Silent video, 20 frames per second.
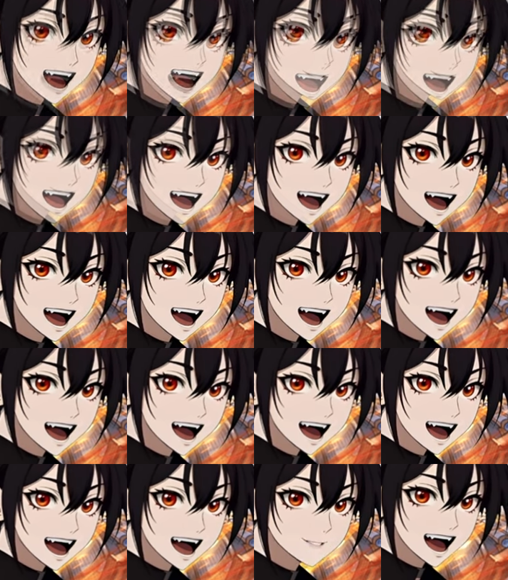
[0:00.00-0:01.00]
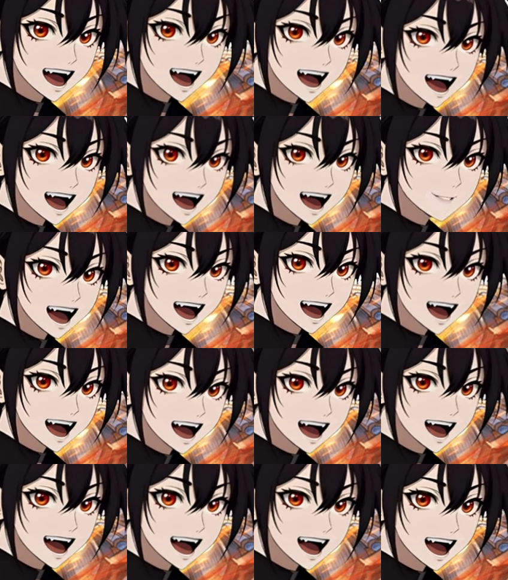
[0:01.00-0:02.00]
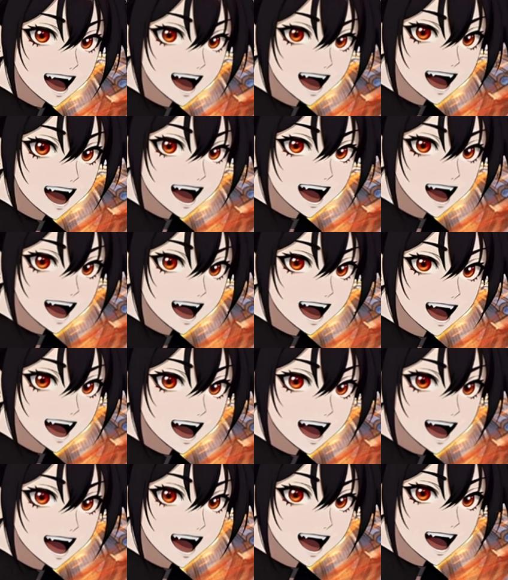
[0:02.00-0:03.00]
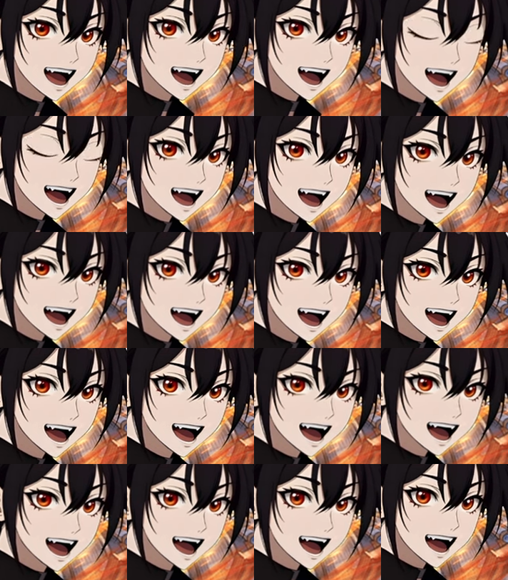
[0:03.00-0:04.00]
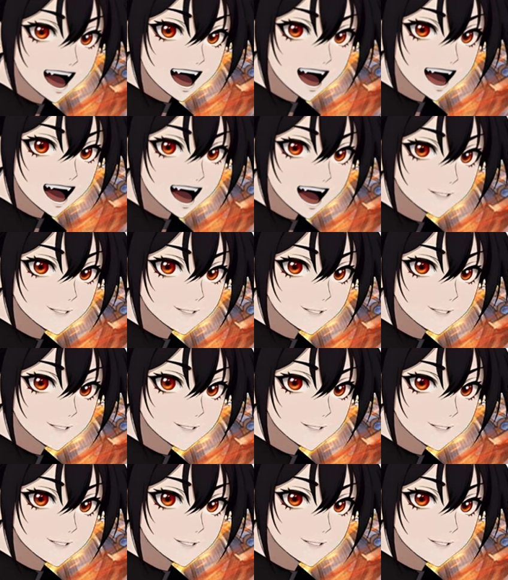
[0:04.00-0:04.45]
If I need to do 2 turn clears, that's going to be likely for the Nutmeg 95s,